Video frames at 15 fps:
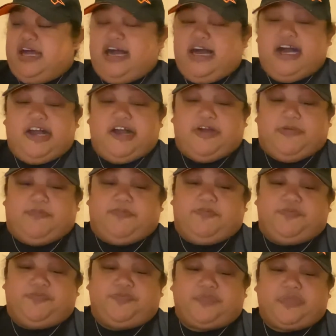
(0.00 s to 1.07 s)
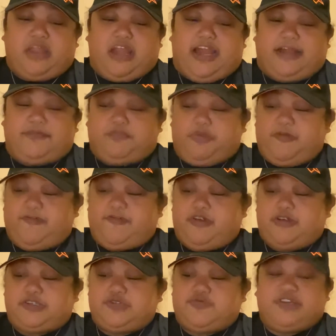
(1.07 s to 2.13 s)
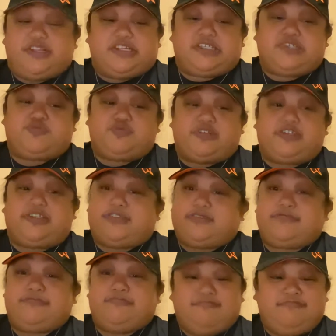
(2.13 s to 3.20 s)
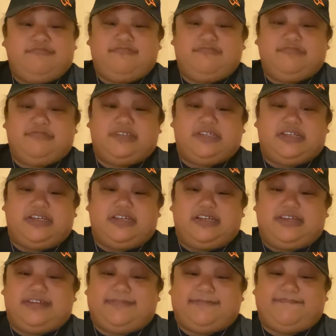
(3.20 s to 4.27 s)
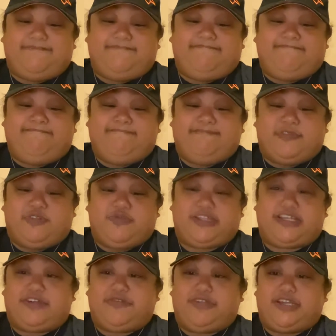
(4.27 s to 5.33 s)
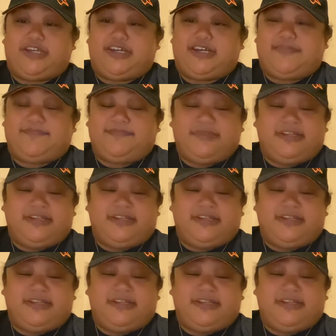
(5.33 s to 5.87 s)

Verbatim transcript: Um, I'd prefer to run this one uh, without a red dot.